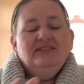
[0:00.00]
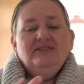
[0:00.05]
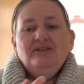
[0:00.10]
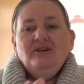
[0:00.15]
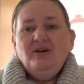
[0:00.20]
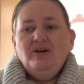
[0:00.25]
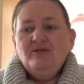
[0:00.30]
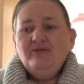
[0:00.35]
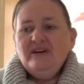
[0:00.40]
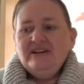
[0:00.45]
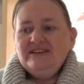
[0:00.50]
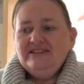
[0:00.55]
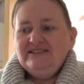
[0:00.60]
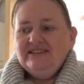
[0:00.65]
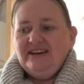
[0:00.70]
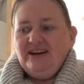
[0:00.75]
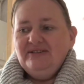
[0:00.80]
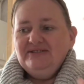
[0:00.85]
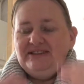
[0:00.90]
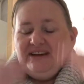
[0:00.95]
all ready to
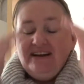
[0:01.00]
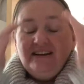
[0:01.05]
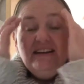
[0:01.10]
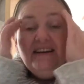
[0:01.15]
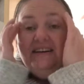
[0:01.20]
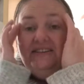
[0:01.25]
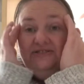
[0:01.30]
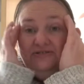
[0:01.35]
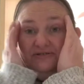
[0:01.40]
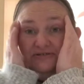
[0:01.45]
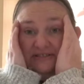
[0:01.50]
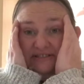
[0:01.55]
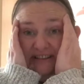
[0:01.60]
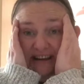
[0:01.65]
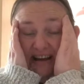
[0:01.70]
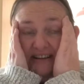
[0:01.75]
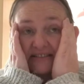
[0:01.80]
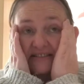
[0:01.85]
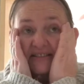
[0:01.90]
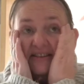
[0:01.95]
go down here. George's
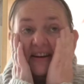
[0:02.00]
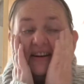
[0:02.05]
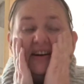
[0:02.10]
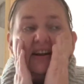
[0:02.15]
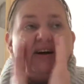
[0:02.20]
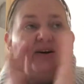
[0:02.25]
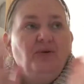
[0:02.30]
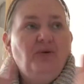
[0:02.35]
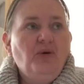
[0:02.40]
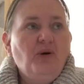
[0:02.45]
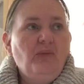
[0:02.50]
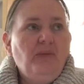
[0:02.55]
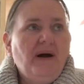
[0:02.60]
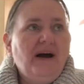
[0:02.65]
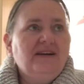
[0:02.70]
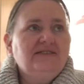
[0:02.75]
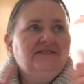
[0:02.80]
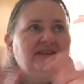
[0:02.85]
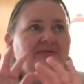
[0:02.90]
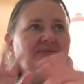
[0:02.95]
house is kind of like quarter
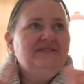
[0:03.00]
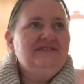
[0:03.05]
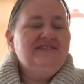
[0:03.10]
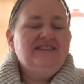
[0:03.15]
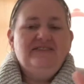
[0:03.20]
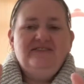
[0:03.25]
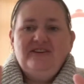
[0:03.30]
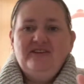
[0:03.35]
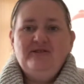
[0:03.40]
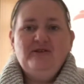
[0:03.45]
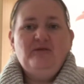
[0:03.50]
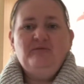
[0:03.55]
packed up and stuff everywhere,